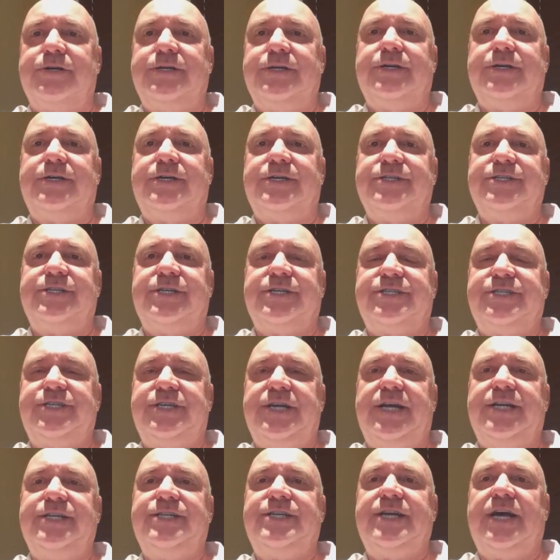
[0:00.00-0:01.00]
You can just
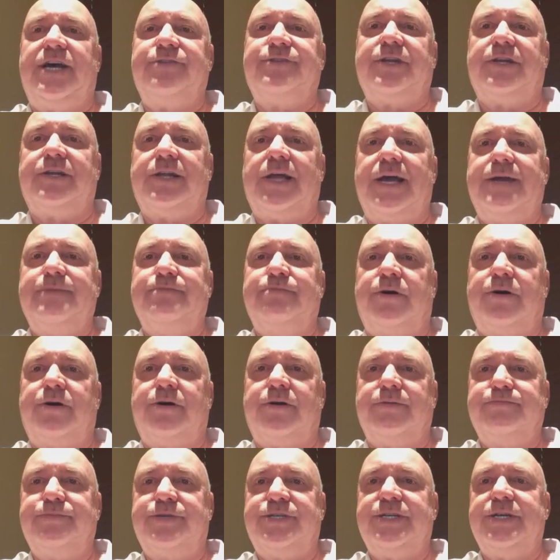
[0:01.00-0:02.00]
change out the light
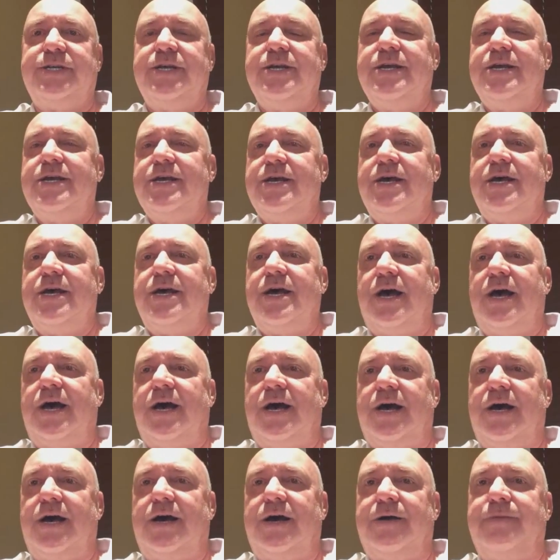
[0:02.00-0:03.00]
bulbs
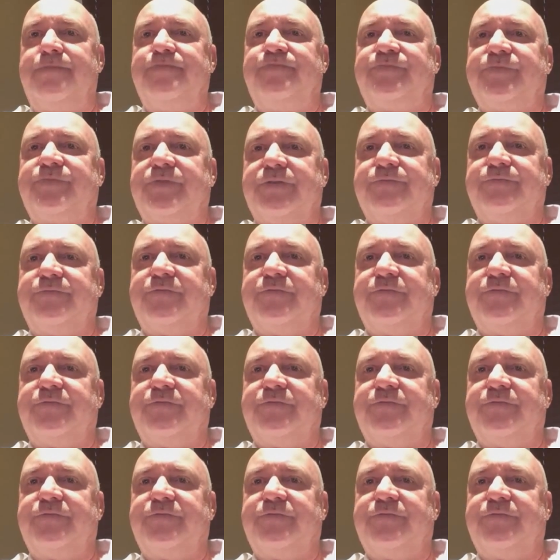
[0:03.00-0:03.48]
um,